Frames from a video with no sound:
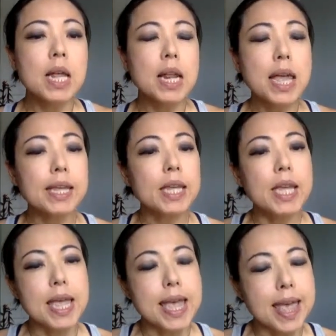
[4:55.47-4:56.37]
Like
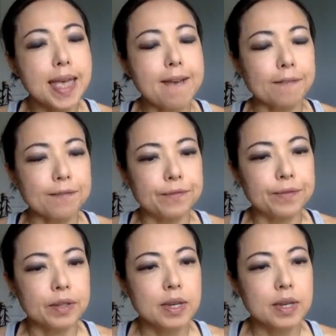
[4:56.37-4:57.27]
if
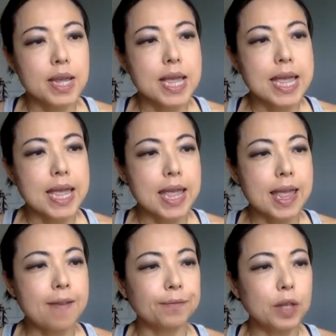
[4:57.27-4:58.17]

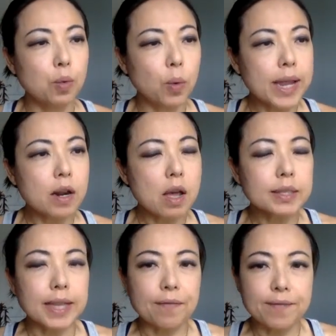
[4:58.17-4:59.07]
if the weight
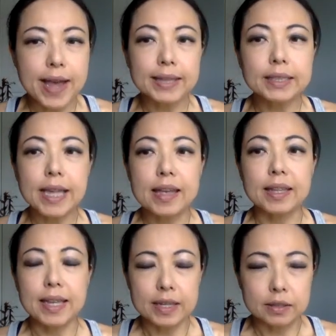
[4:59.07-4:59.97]
loss advice
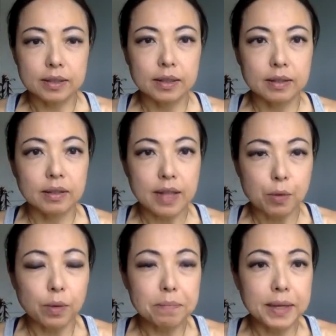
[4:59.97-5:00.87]

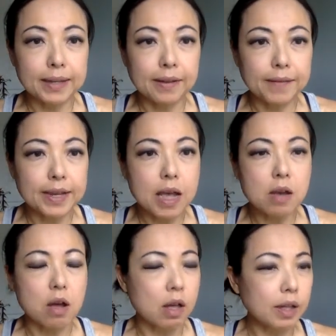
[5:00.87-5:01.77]
that we've been giving
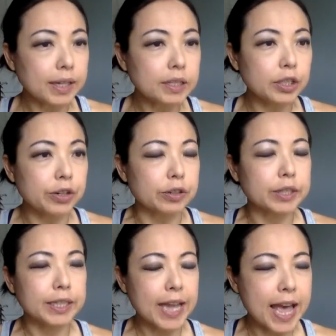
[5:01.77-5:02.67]
out all these years,
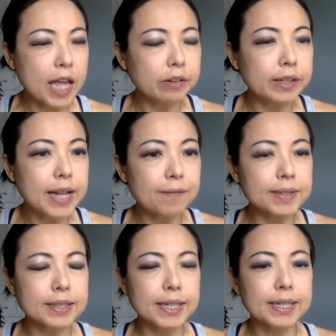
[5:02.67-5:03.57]
calorie
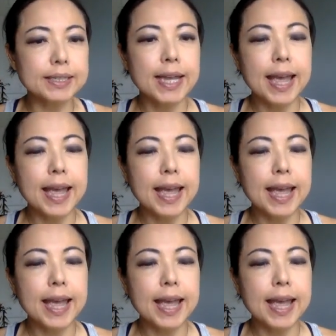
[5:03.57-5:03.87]
deficit,